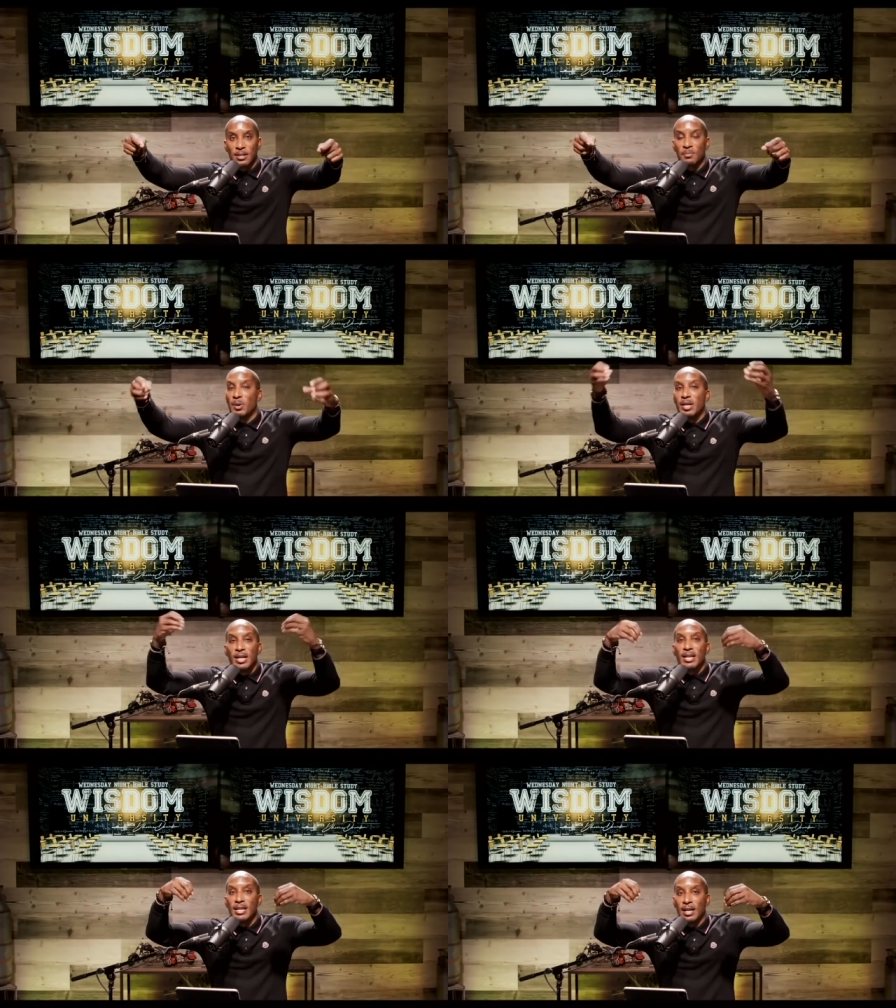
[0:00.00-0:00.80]
but
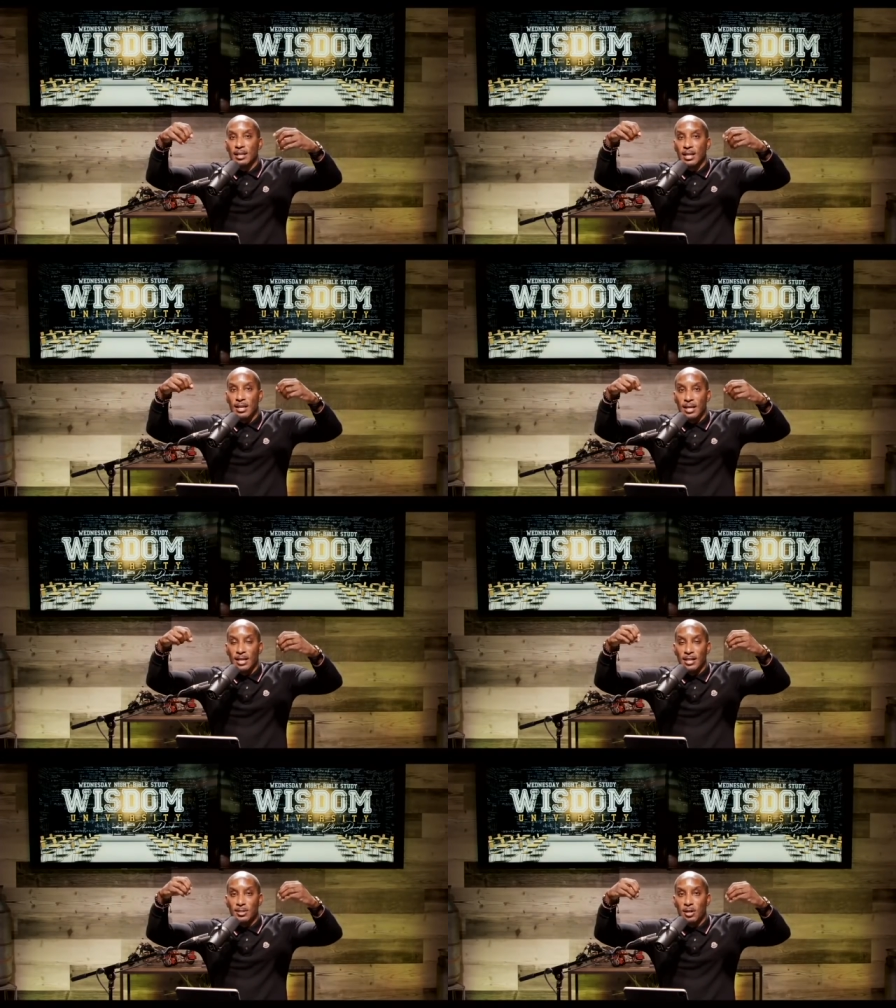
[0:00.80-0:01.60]
it is, uh,
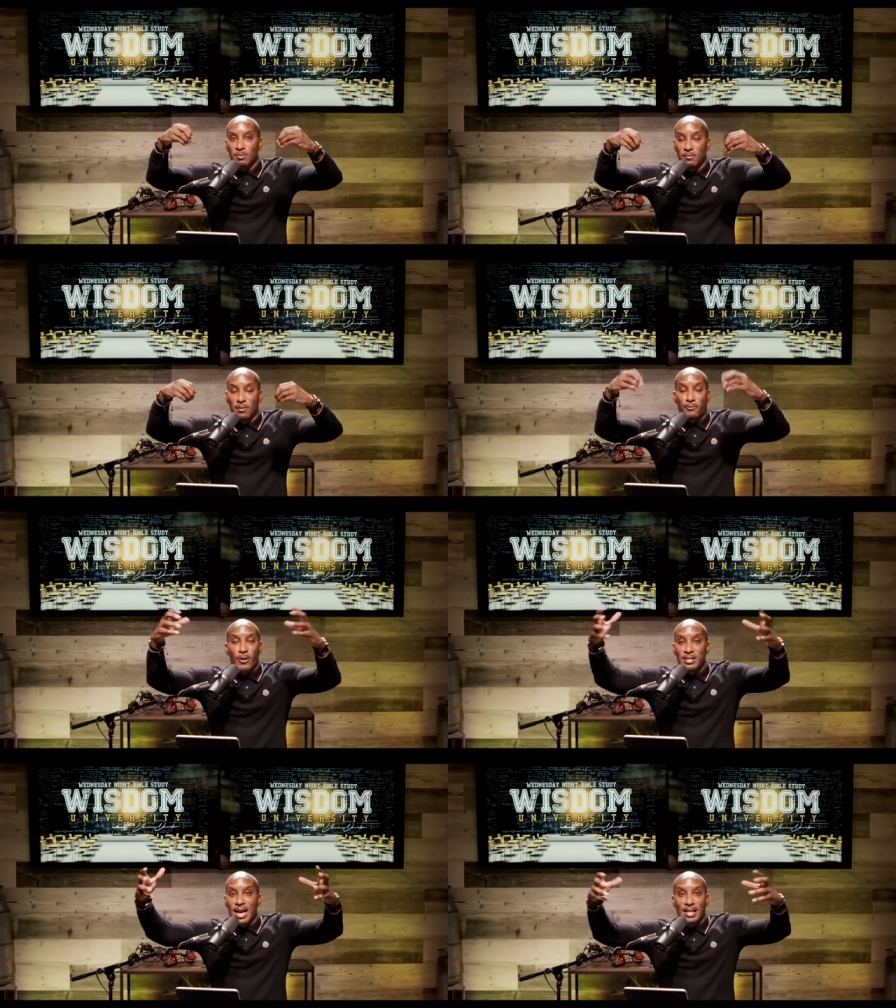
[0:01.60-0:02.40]
in terms of the
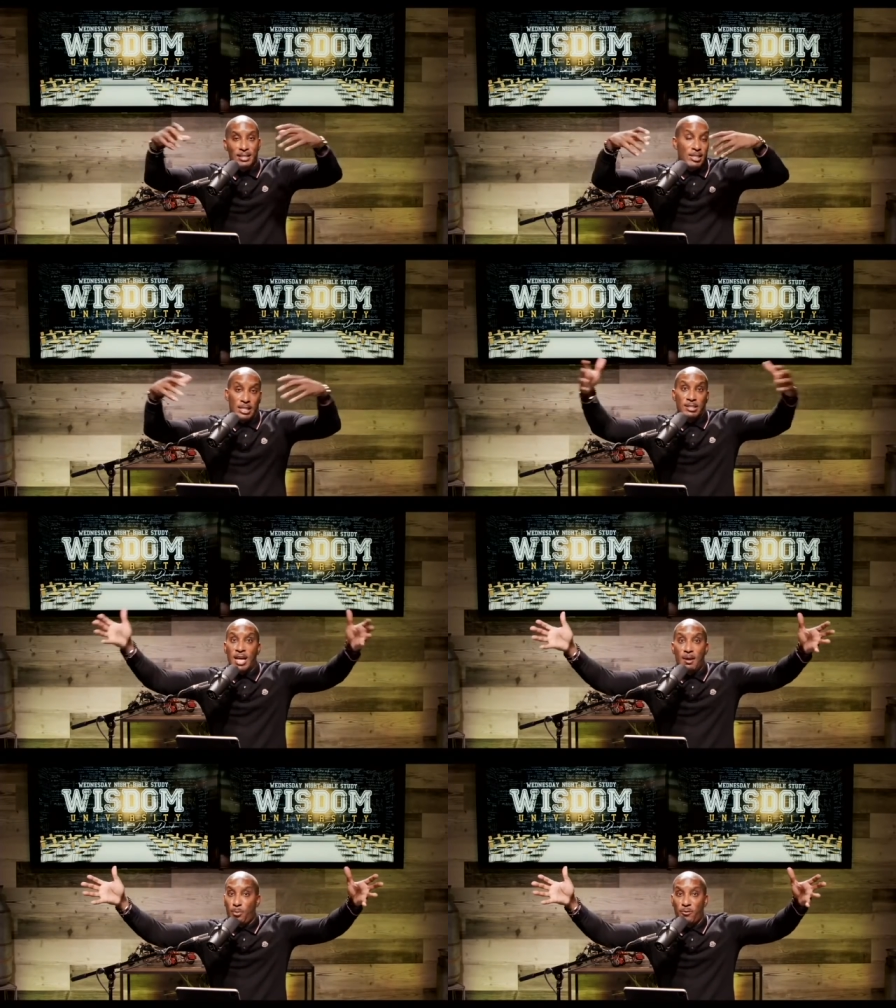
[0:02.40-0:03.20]
phraseology, is
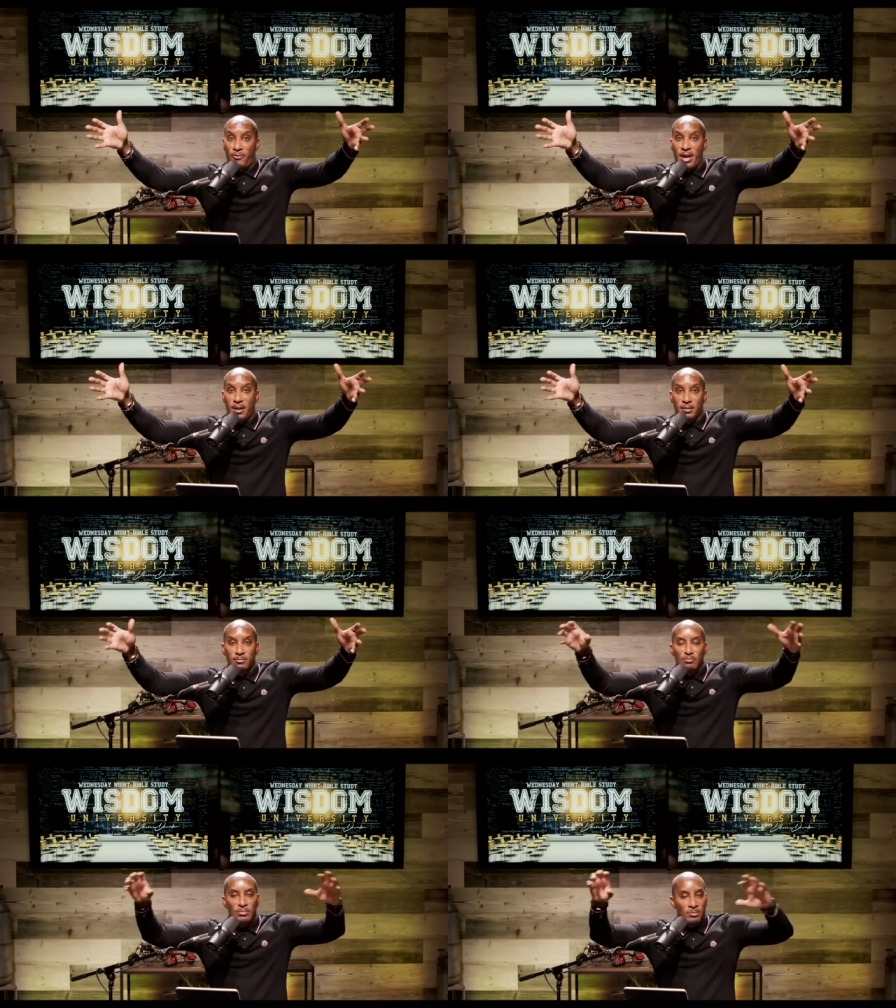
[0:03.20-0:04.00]
not profound,
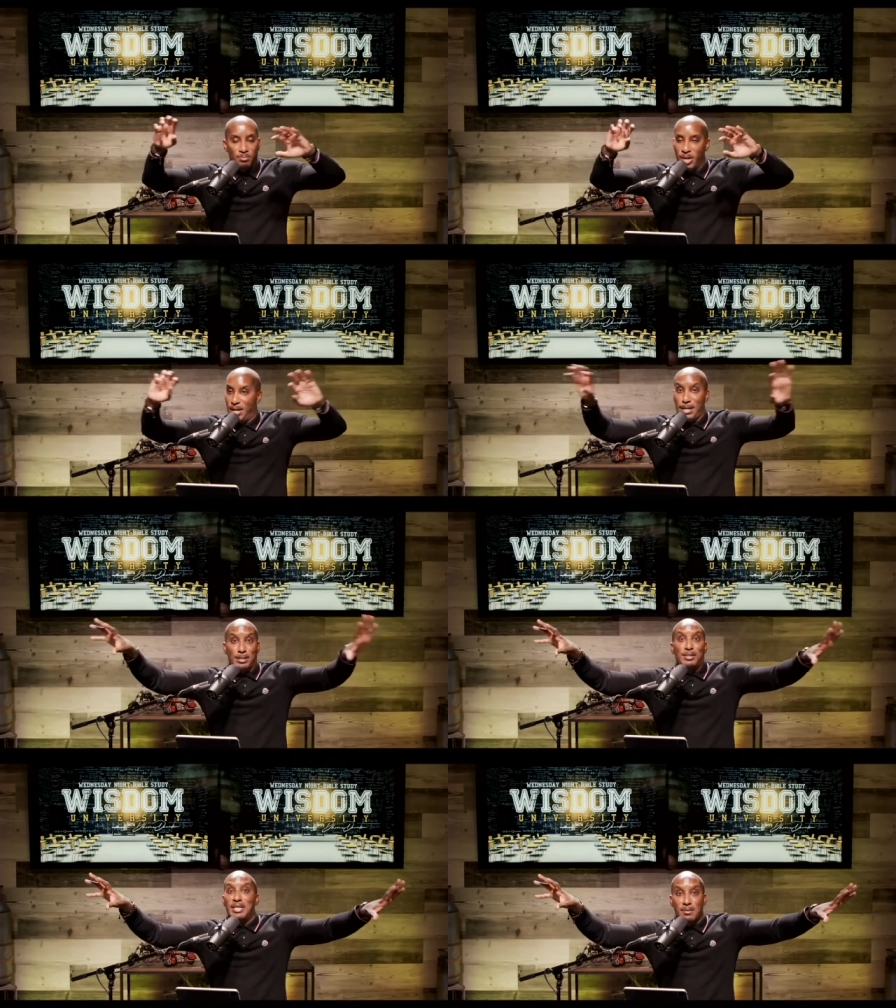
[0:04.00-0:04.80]
but it
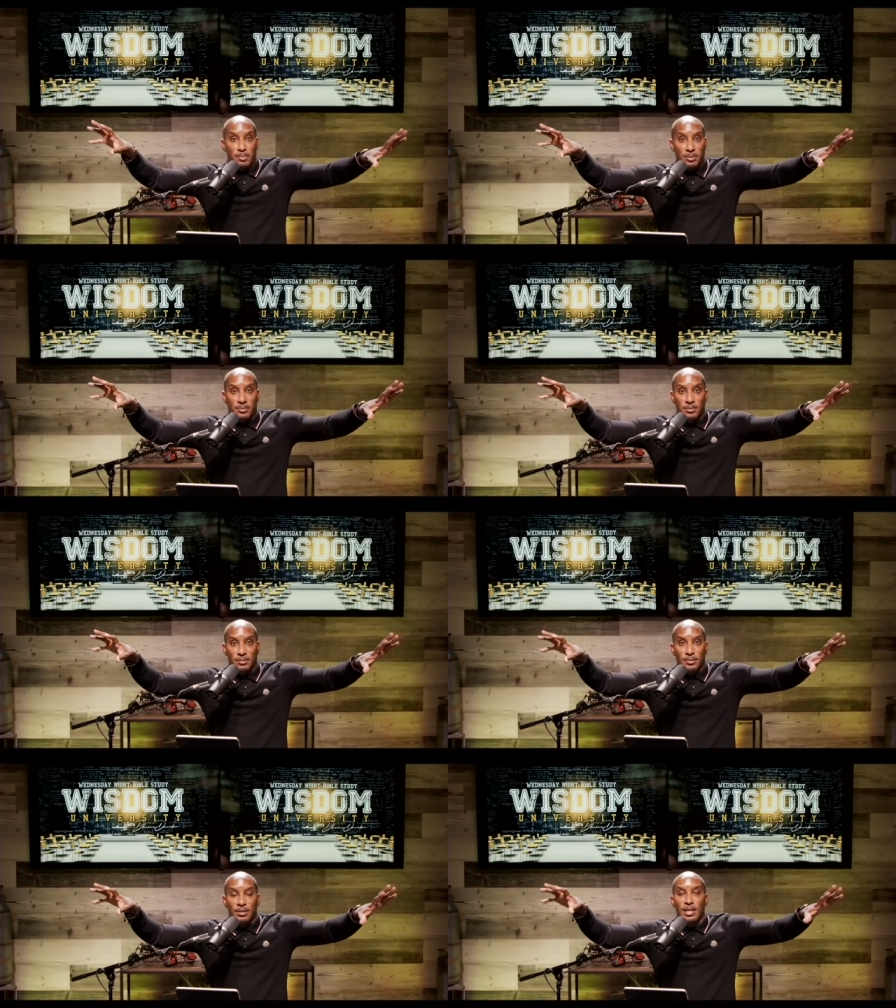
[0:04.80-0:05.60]
is deep.
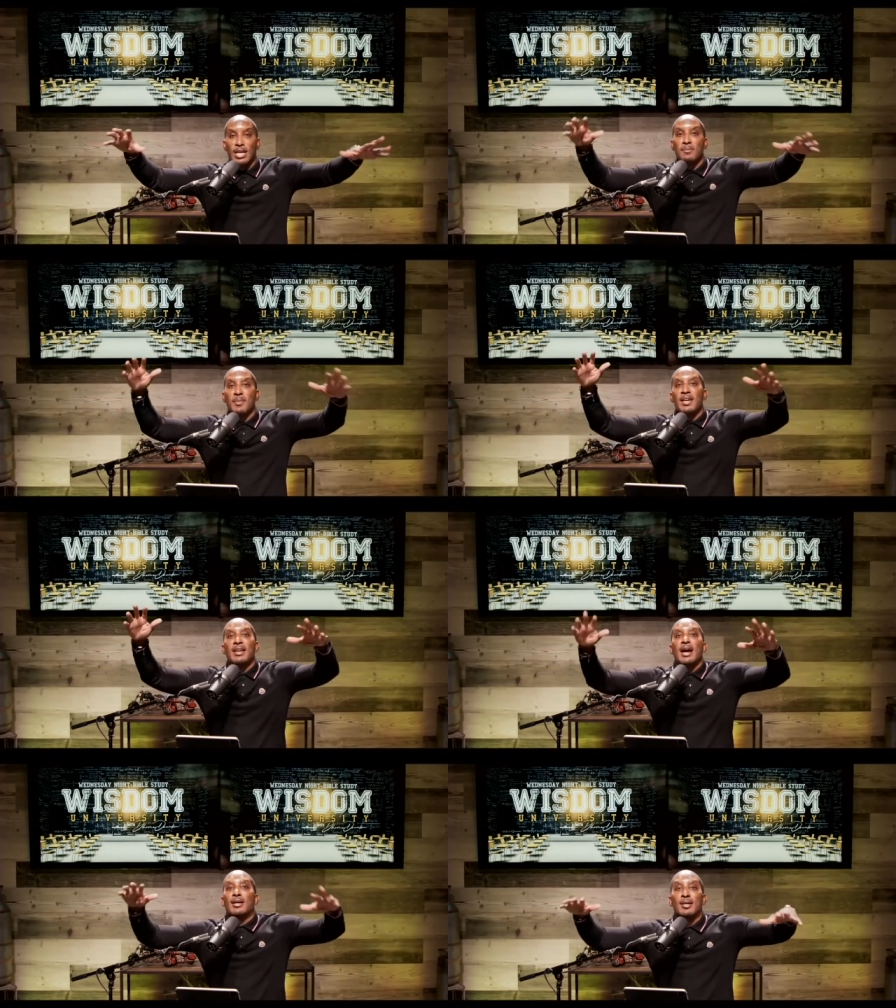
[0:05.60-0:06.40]
He may
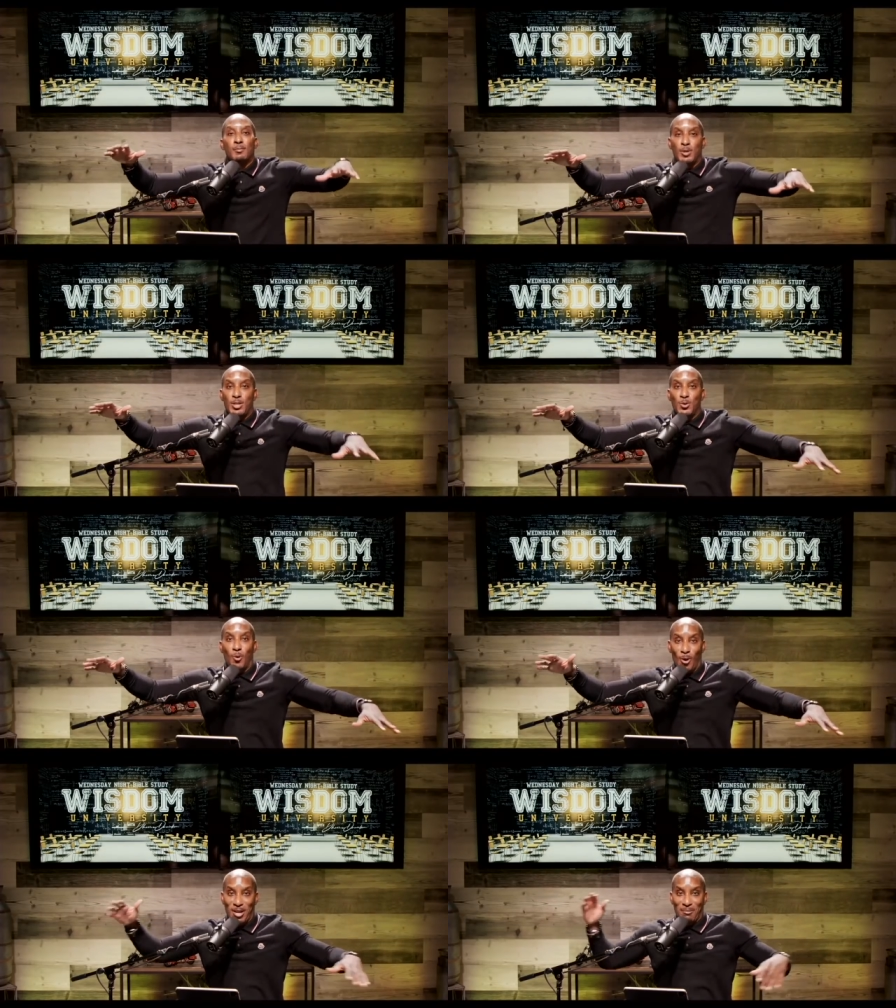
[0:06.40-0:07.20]
not come when you
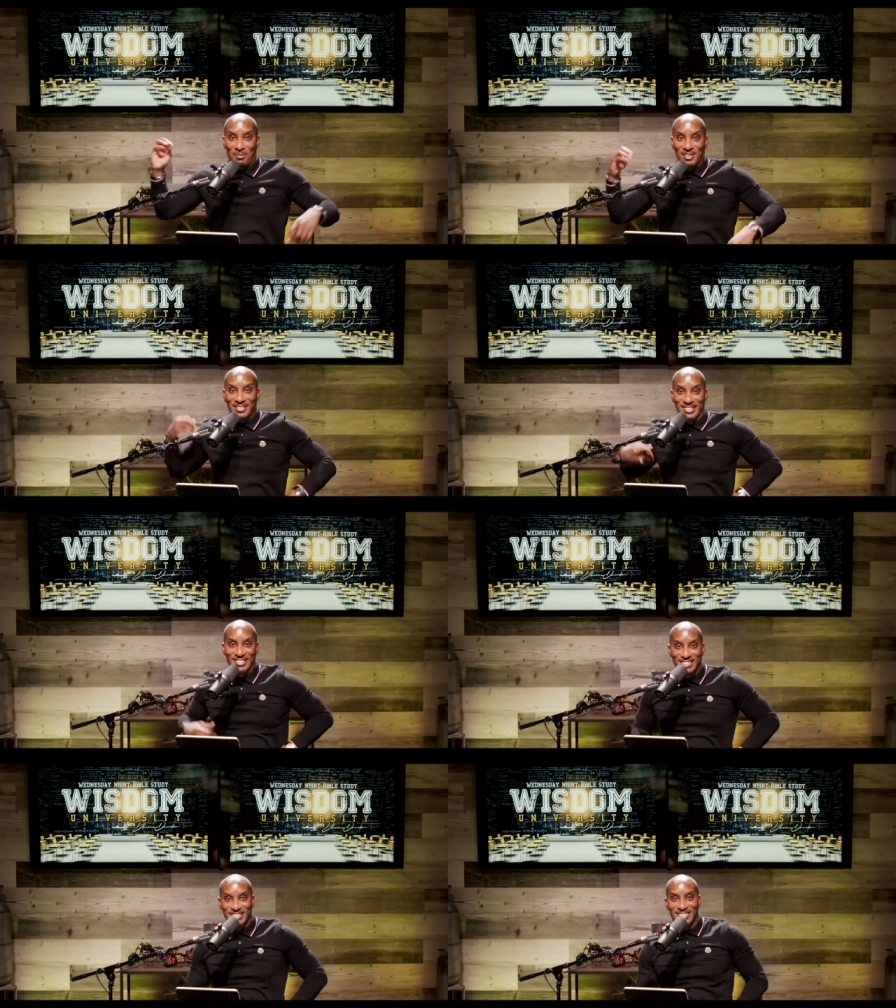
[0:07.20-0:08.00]
want
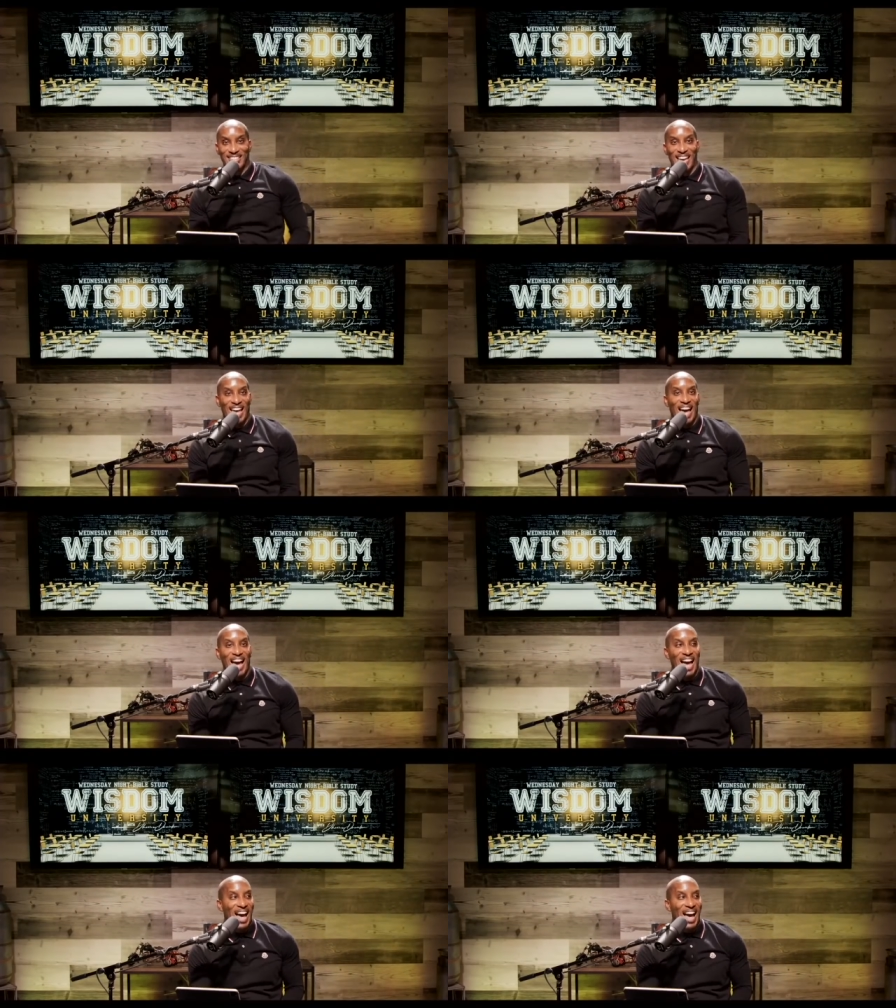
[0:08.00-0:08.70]
him.